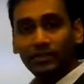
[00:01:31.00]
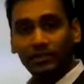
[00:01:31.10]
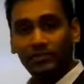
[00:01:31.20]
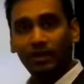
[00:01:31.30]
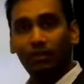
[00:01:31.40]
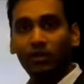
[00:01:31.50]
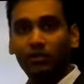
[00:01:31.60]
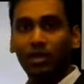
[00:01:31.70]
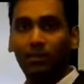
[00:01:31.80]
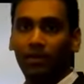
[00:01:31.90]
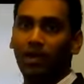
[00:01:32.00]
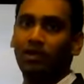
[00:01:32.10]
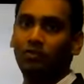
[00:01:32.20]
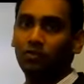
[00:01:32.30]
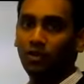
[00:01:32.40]
is done by using a PI
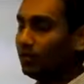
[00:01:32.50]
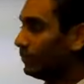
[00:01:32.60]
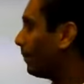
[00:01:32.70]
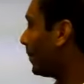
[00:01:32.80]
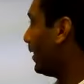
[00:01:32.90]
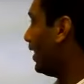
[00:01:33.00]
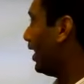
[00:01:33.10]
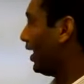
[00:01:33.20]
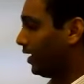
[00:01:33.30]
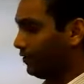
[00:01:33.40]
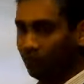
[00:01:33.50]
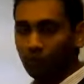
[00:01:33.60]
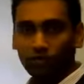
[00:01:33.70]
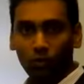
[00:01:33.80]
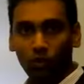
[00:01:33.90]
controller, and we
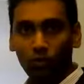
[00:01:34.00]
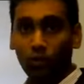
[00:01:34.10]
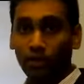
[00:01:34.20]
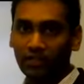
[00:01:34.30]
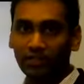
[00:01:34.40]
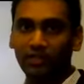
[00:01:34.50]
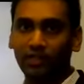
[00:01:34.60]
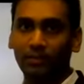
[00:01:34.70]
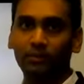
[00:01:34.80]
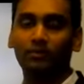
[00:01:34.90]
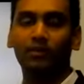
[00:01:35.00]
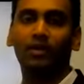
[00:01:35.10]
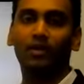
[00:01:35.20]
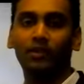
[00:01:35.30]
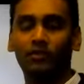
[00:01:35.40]
use a Woodward ECM.
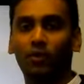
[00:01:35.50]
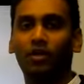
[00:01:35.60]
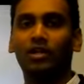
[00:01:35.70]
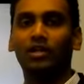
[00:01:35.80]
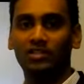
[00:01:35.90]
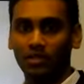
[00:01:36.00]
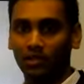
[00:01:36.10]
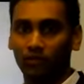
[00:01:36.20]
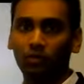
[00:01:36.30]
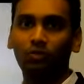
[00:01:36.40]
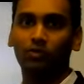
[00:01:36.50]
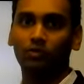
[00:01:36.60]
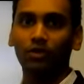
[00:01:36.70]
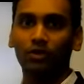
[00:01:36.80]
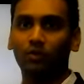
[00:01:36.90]
It's called an engine control
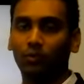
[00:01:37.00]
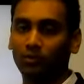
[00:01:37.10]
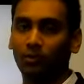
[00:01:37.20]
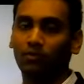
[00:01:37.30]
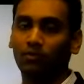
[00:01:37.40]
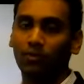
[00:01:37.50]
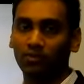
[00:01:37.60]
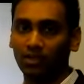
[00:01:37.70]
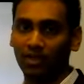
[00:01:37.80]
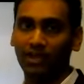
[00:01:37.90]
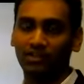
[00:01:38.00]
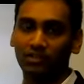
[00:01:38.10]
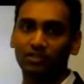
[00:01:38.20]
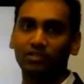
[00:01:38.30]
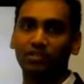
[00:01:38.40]
module, which performs certain
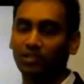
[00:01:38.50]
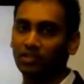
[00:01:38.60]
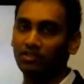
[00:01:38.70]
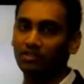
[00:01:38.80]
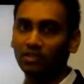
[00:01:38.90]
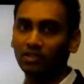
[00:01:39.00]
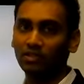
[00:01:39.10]
actions in the engine.